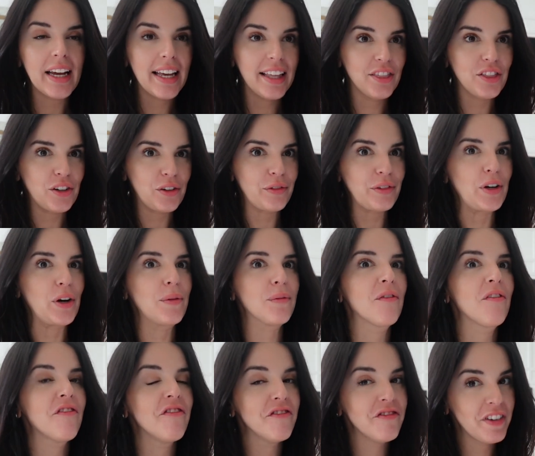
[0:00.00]
in their
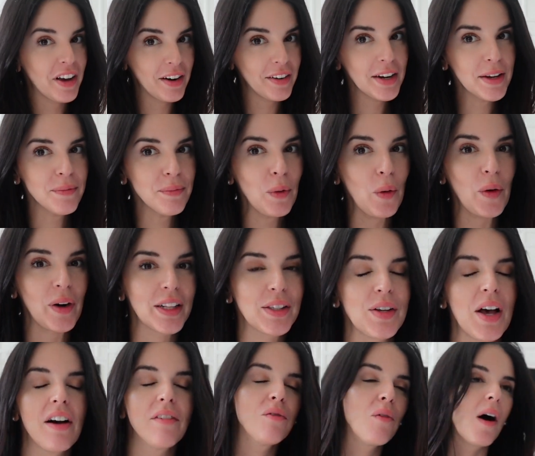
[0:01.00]
room. Very important
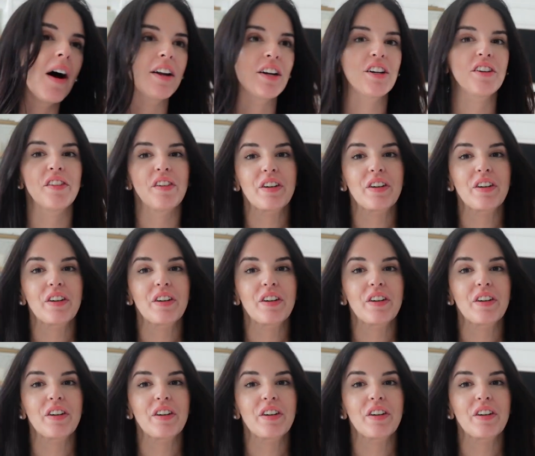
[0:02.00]
to have water.